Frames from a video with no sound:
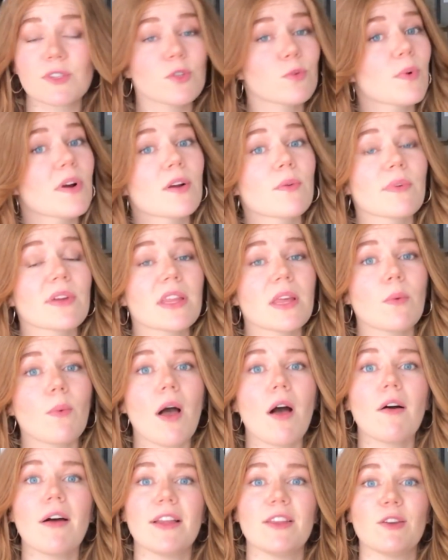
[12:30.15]
which work really
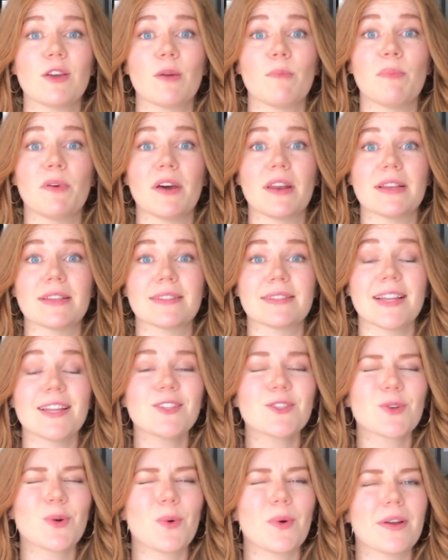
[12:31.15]
well, and you can put
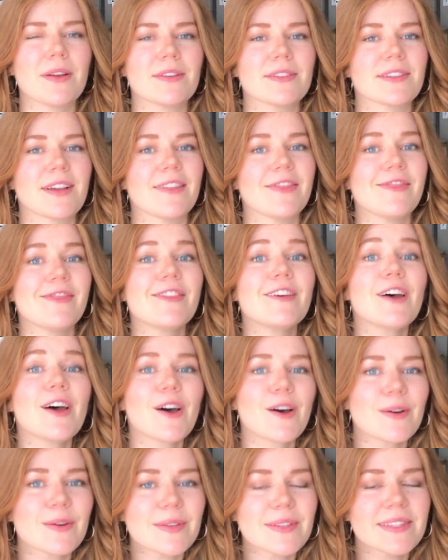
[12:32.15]
essential oils on
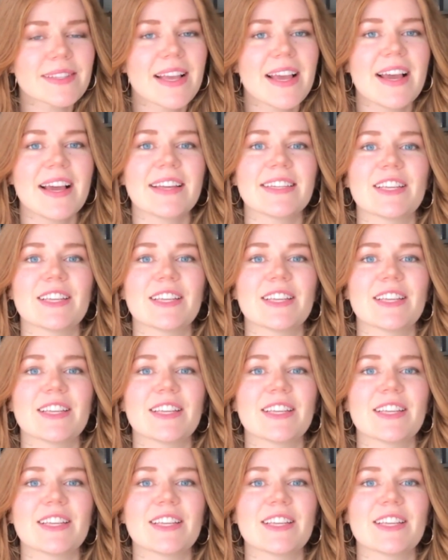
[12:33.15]
those